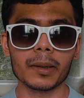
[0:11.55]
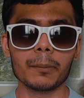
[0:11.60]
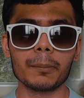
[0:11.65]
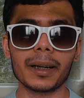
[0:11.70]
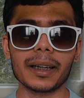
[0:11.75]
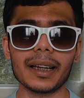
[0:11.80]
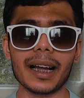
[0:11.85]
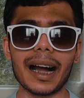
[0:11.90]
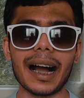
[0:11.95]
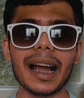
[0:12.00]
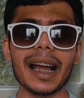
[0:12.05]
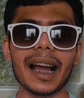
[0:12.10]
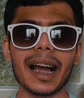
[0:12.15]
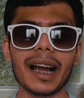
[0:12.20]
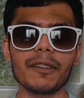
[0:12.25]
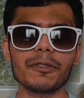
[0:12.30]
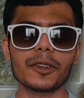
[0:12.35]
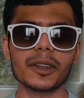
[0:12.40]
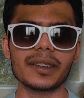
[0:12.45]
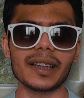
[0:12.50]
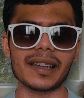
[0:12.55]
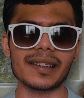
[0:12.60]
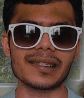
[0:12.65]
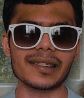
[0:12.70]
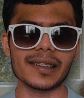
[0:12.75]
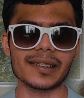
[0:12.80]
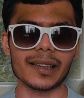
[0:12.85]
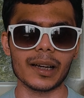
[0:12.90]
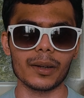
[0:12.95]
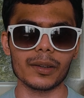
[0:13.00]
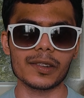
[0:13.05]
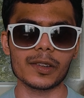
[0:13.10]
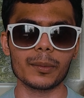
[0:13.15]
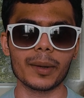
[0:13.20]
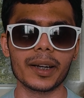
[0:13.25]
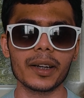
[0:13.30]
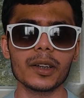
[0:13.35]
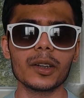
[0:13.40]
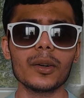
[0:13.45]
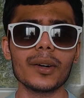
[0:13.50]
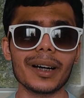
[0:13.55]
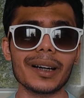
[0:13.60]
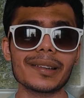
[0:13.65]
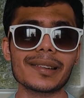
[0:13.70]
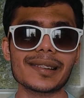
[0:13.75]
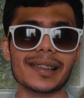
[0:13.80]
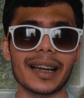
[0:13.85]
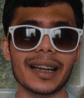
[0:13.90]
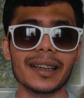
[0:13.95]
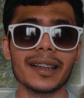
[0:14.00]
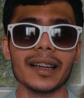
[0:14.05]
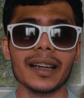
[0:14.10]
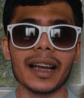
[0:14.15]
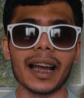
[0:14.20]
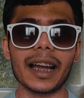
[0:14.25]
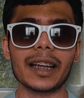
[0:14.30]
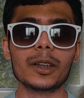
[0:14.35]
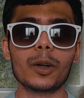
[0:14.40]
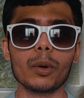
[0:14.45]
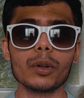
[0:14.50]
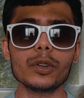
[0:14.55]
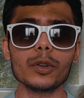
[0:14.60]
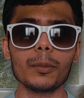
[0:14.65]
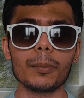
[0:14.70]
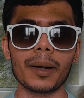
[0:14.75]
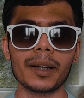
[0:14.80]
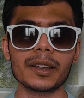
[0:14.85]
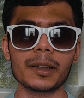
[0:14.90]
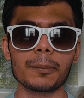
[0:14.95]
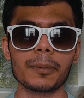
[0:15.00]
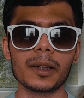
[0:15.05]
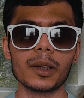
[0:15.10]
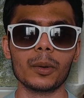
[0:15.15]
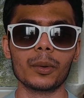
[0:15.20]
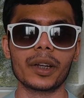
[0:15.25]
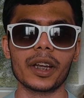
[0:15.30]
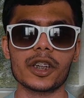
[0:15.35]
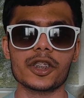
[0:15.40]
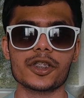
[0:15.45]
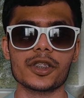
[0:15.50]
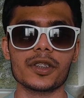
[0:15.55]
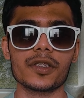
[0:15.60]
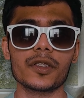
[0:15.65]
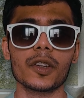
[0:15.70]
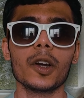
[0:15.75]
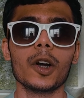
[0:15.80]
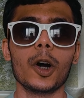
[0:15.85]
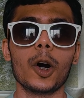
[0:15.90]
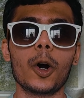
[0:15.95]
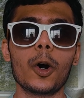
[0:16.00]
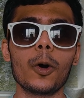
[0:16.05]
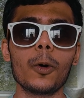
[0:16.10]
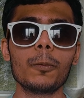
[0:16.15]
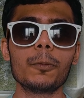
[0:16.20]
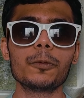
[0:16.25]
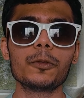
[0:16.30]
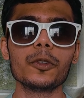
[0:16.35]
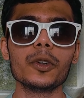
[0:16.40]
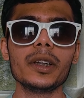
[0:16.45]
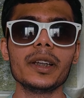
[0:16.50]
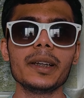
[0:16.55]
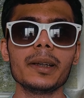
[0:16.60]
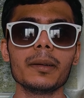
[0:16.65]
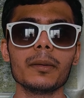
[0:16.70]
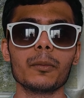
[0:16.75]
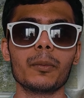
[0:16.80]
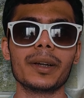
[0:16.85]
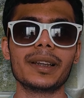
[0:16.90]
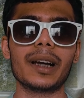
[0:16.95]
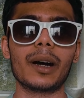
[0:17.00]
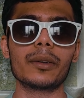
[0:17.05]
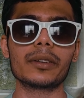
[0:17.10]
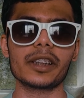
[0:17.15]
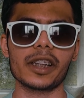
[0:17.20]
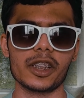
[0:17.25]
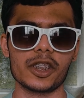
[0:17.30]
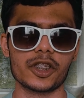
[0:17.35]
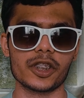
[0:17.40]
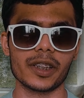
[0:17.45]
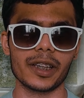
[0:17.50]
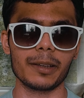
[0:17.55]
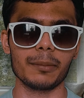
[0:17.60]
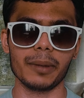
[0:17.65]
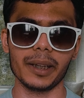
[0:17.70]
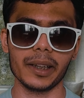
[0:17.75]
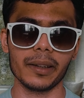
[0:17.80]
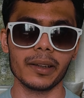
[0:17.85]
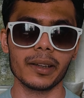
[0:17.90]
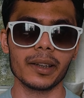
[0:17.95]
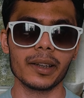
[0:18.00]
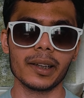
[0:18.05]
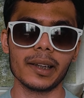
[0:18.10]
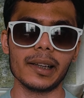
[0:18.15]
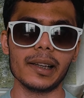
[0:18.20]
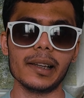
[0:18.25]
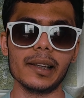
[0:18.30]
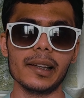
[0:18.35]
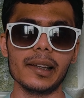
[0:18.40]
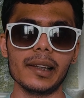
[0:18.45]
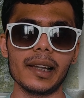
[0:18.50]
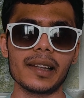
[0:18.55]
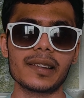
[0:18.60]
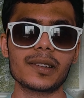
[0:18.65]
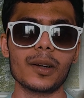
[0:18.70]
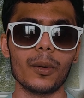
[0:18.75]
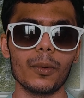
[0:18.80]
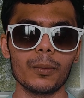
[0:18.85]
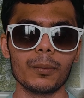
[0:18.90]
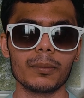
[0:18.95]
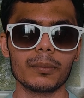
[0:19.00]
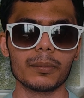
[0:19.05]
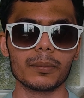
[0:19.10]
But I have to test this out. So we're gonna go outside and go to multiple locations, hopefully without injuring me. Let's go.